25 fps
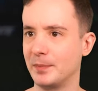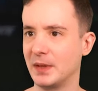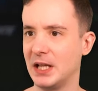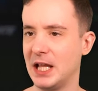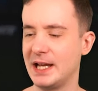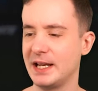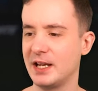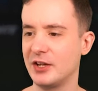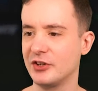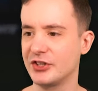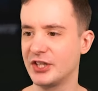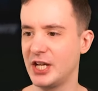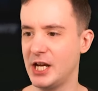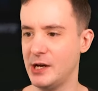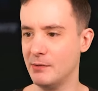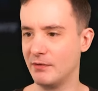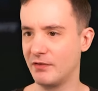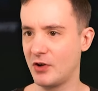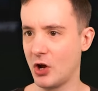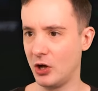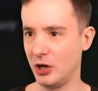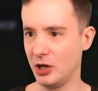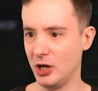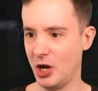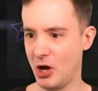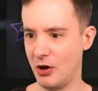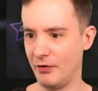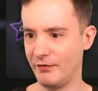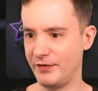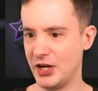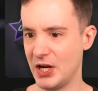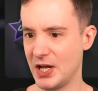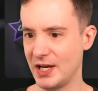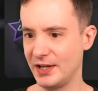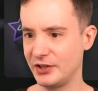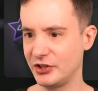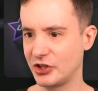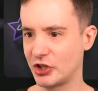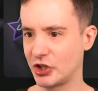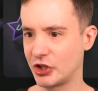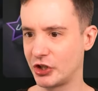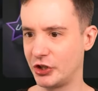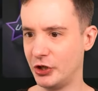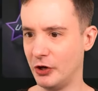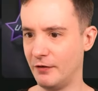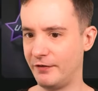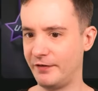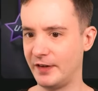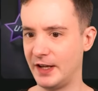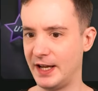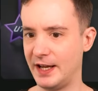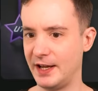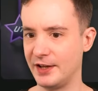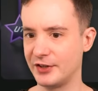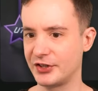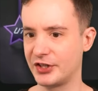Like I say, we've got a lot of nice stuff here.